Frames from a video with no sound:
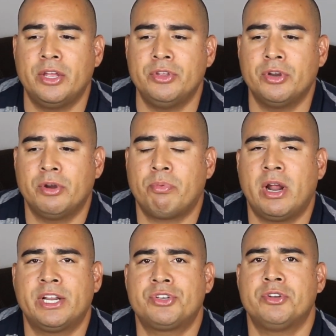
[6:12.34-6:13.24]
your
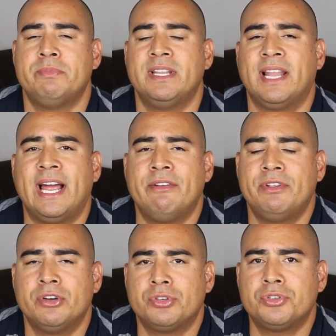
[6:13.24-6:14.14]
product should be live
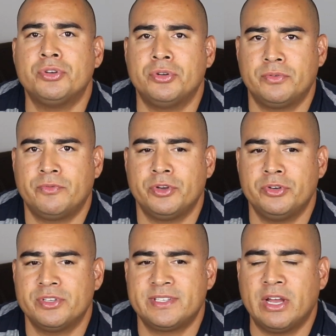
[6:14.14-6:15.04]
here soon for you
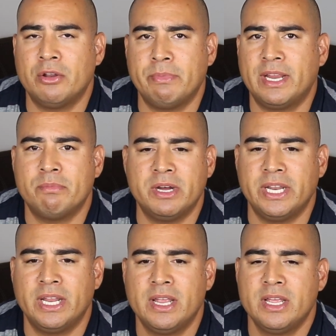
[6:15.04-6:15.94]
to sell and make money.
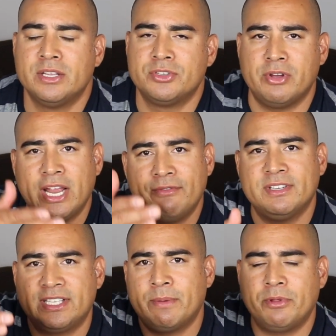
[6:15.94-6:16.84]
So every
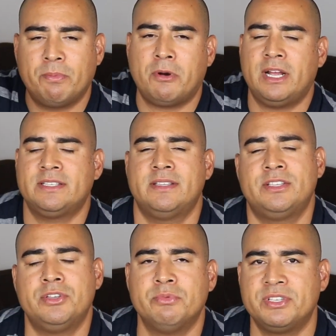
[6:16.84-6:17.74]
step of the
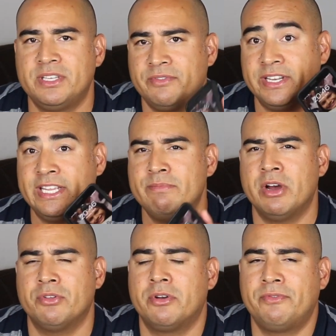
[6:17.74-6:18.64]
process, you receive an
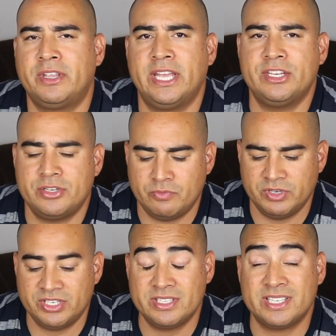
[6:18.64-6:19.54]
email notification,
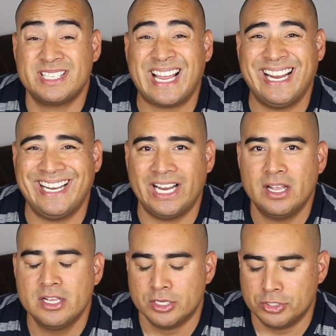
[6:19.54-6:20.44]
which is exciting.
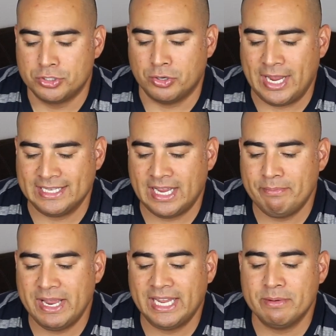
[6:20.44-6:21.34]
So as I'm
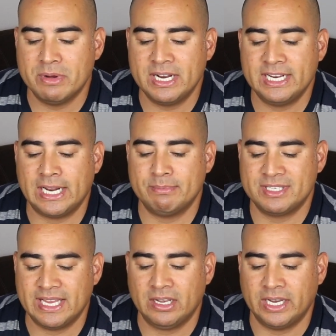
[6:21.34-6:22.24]
making money and I'm
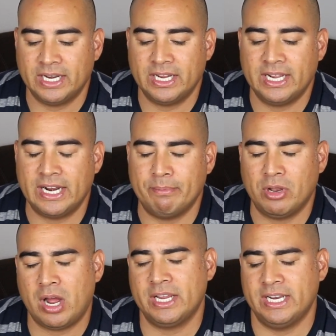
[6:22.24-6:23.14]
selling and I'm
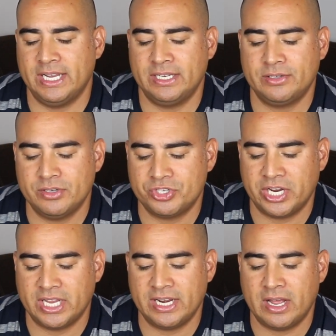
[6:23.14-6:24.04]
logging in and
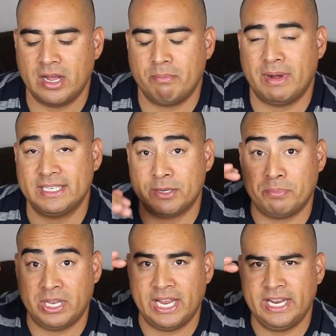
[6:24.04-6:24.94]
checking out my
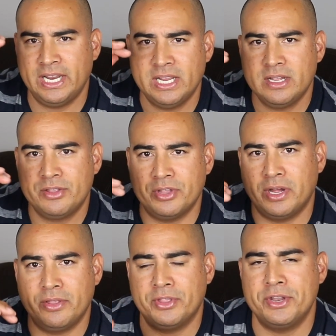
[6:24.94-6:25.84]
supply, the